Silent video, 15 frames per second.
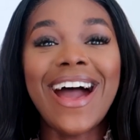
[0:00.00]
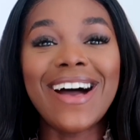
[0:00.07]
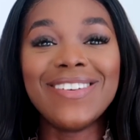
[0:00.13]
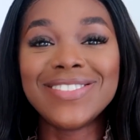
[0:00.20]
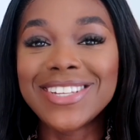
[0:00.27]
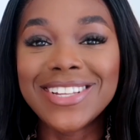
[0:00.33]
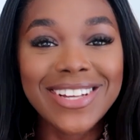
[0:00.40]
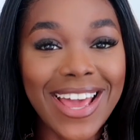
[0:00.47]
I'm
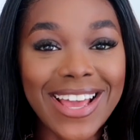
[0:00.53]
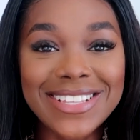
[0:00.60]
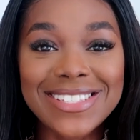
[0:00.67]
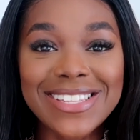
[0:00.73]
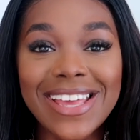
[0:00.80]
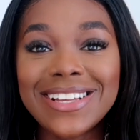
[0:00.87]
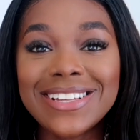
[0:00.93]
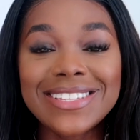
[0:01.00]
still getting
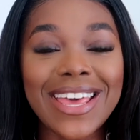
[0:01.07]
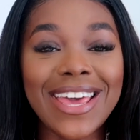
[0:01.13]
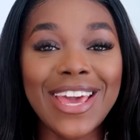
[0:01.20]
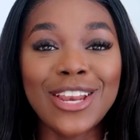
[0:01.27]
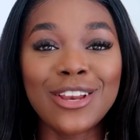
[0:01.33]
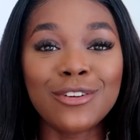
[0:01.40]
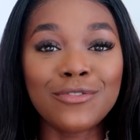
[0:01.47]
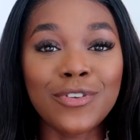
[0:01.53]
sales
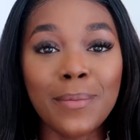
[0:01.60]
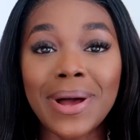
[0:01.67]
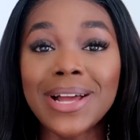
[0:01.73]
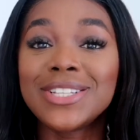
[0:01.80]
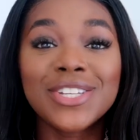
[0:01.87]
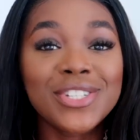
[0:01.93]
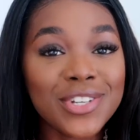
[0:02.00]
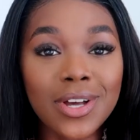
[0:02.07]
in from my
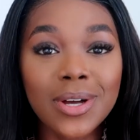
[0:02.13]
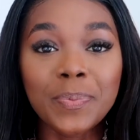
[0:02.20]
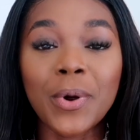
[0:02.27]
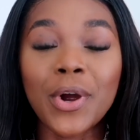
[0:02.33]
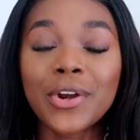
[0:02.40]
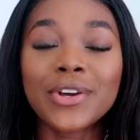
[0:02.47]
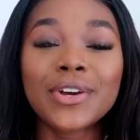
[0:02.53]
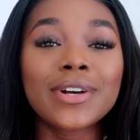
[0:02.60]
digital
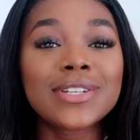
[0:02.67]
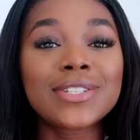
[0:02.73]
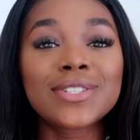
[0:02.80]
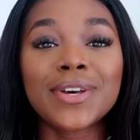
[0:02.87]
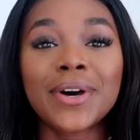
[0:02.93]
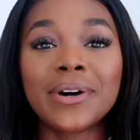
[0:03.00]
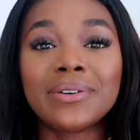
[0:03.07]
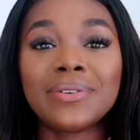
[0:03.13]
products.
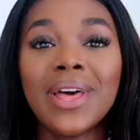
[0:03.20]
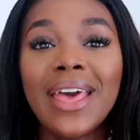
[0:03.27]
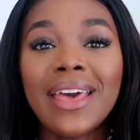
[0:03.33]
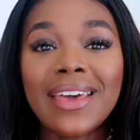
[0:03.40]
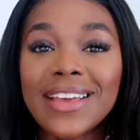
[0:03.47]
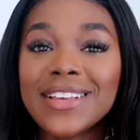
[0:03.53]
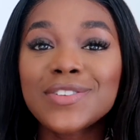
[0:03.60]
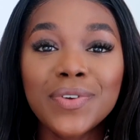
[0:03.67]
So
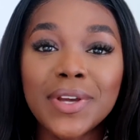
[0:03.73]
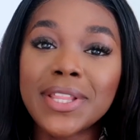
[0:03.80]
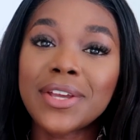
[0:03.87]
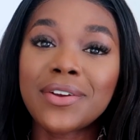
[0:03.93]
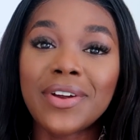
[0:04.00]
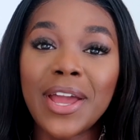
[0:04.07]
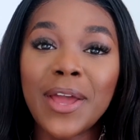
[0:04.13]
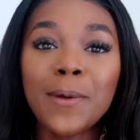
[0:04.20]
it's really
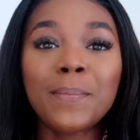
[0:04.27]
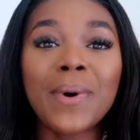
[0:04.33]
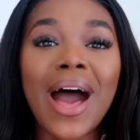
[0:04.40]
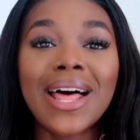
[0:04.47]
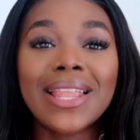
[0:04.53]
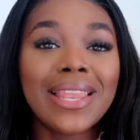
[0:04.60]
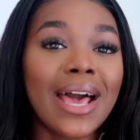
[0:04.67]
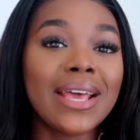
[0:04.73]
great. But
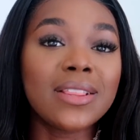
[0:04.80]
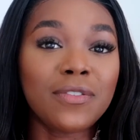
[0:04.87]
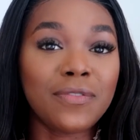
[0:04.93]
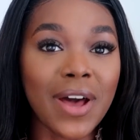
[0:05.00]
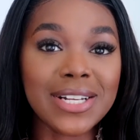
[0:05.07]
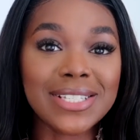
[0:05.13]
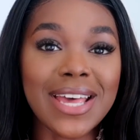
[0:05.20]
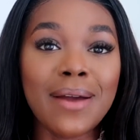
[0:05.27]
I like the
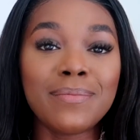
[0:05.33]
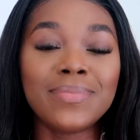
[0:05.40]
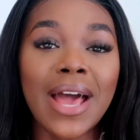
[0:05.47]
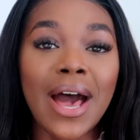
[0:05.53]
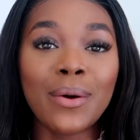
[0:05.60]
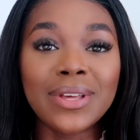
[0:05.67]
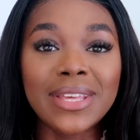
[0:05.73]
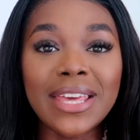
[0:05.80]
fact I'm
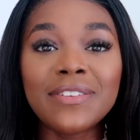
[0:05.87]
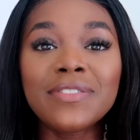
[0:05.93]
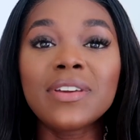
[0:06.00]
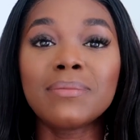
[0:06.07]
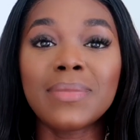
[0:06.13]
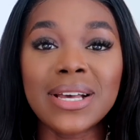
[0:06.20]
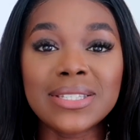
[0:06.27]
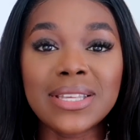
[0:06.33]
now
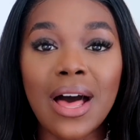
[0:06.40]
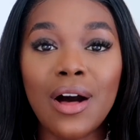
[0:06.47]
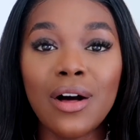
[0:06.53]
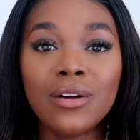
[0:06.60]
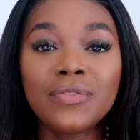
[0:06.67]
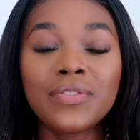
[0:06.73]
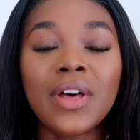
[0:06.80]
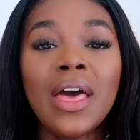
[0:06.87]
giving
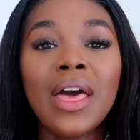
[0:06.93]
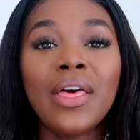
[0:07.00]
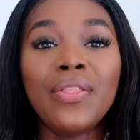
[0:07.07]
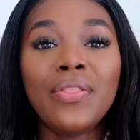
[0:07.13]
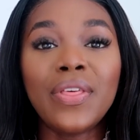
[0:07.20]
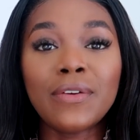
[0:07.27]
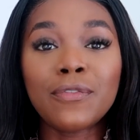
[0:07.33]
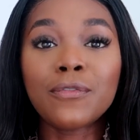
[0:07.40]
myself
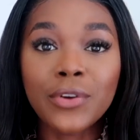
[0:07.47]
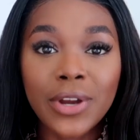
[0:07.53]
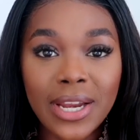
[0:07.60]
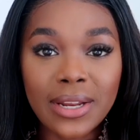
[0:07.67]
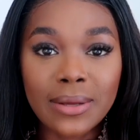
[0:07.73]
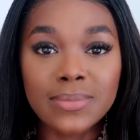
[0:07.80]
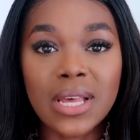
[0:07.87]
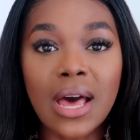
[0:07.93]
the
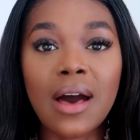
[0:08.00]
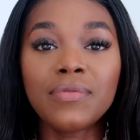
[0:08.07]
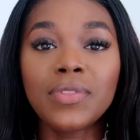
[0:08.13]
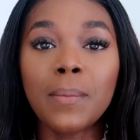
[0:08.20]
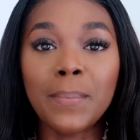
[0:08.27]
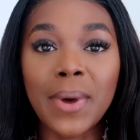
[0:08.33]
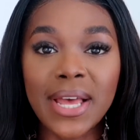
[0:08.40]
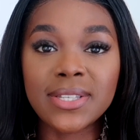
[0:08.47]
freedom to have the
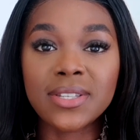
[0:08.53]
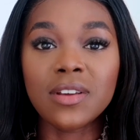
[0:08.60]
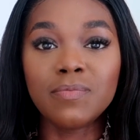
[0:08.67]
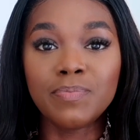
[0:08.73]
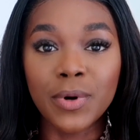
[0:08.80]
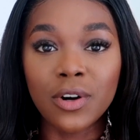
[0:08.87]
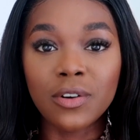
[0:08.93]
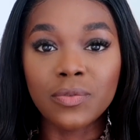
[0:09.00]
best
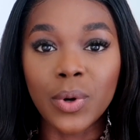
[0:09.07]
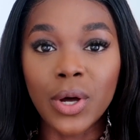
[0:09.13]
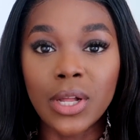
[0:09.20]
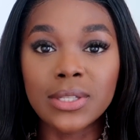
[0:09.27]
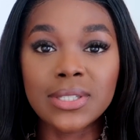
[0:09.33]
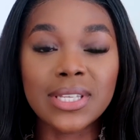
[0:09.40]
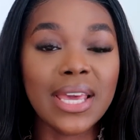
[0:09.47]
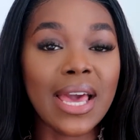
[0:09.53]
of both
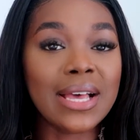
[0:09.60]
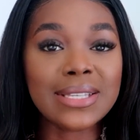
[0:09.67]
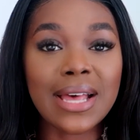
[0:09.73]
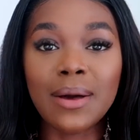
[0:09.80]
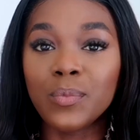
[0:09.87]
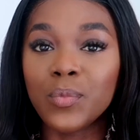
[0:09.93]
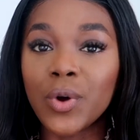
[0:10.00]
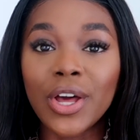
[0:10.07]
worlds. Yes,
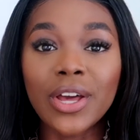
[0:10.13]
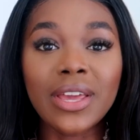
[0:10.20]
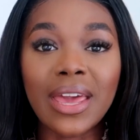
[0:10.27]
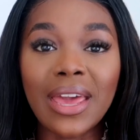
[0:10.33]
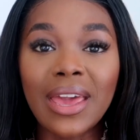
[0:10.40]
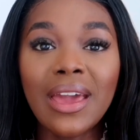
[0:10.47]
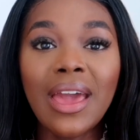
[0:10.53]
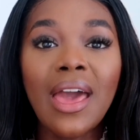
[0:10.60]
I'm
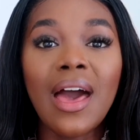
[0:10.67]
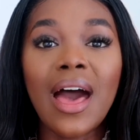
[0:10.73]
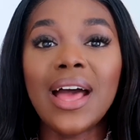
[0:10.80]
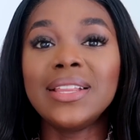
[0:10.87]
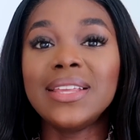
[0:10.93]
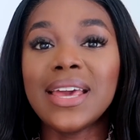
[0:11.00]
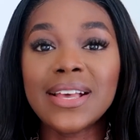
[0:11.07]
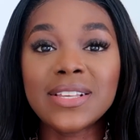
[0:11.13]
working.
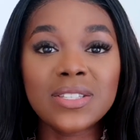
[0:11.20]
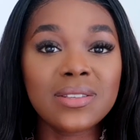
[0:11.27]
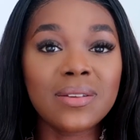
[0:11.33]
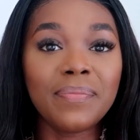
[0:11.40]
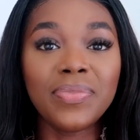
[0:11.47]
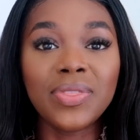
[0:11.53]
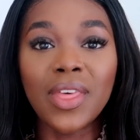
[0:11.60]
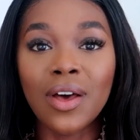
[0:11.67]
And yes,
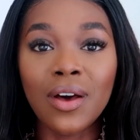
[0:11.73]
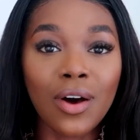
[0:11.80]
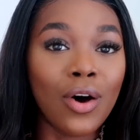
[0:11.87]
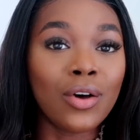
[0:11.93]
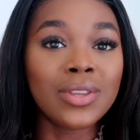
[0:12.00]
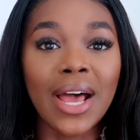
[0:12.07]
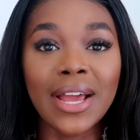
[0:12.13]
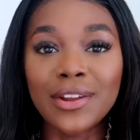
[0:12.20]
the
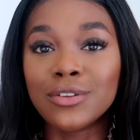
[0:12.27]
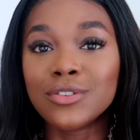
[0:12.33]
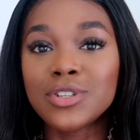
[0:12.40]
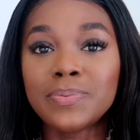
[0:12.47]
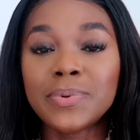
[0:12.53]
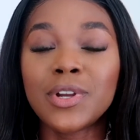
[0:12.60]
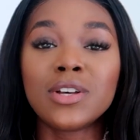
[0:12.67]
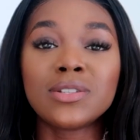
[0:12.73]
online
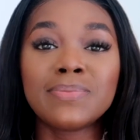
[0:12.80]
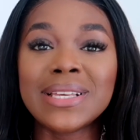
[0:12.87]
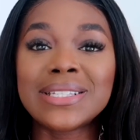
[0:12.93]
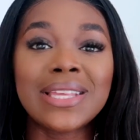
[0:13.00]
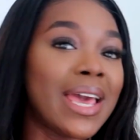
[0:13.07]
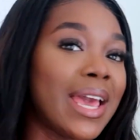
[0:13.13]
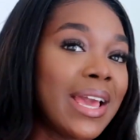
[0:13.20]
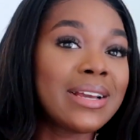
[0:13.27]
entrepreneurs may
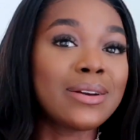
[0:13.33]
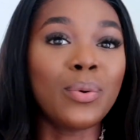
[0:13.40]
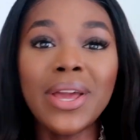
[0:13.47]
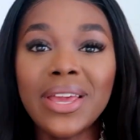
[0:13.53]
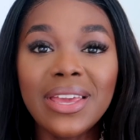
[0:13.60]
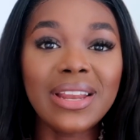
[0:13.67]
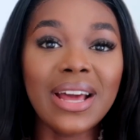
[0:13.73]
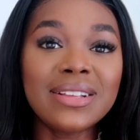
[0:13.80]
say,
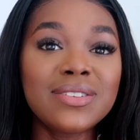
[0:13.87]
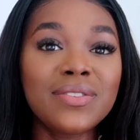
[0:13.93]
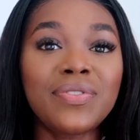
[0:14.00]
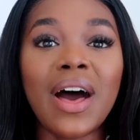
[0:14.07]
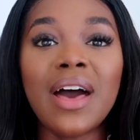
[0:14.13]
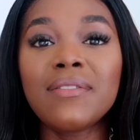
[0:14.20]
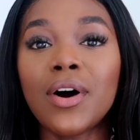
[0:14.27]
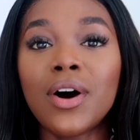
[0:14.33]
quit your 9 to
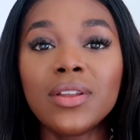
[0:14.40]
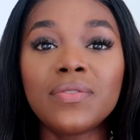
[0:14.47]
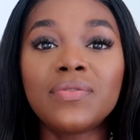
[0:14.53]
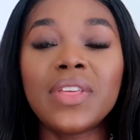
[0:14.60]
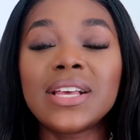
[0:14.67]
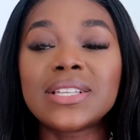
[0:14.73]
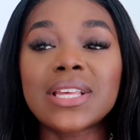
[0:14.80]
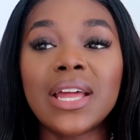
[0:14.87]
5, all of this.